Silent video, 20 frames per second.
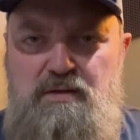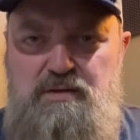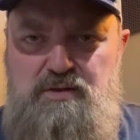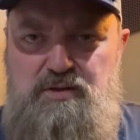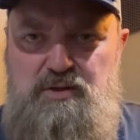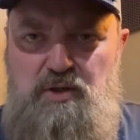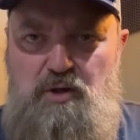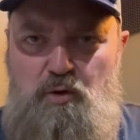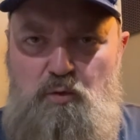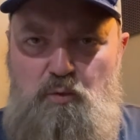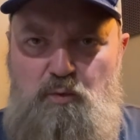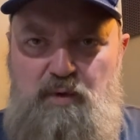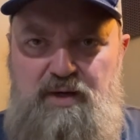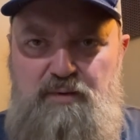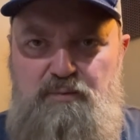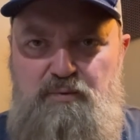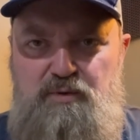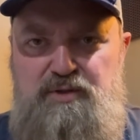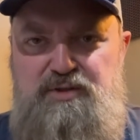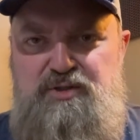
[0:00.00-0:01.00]
So
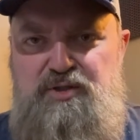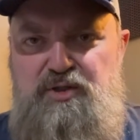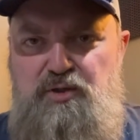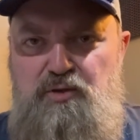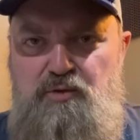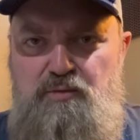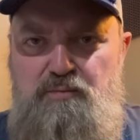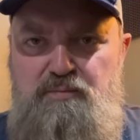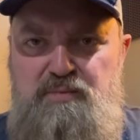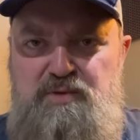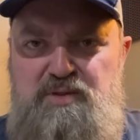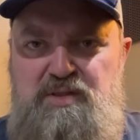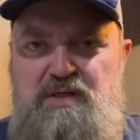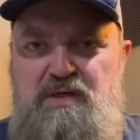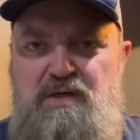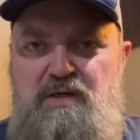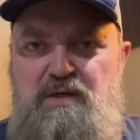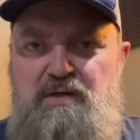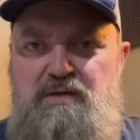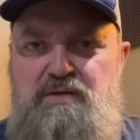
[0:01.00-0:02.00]
we were doomed
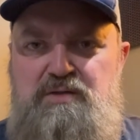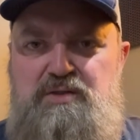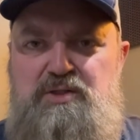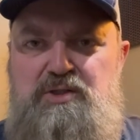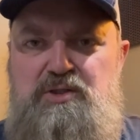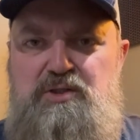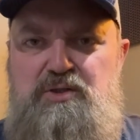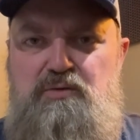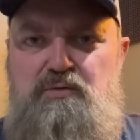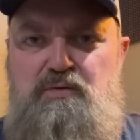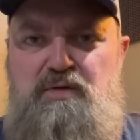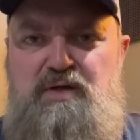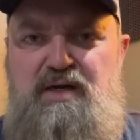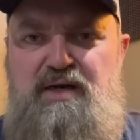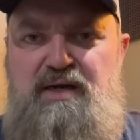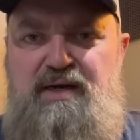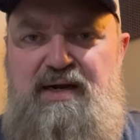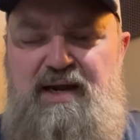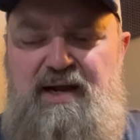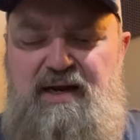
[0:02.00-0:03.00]
to
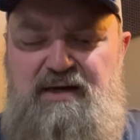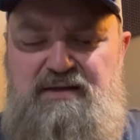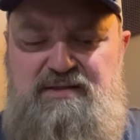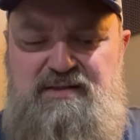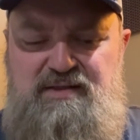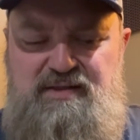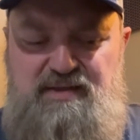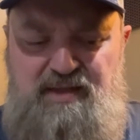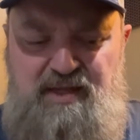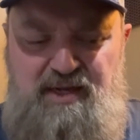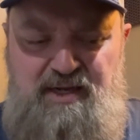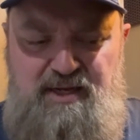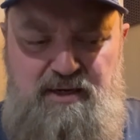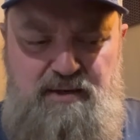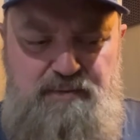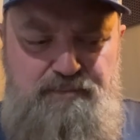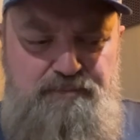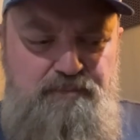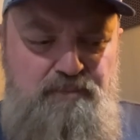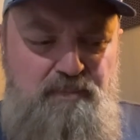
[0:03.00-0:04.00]
connect
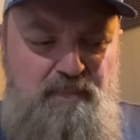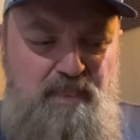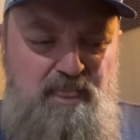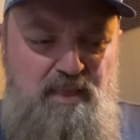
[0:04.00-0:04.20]
then.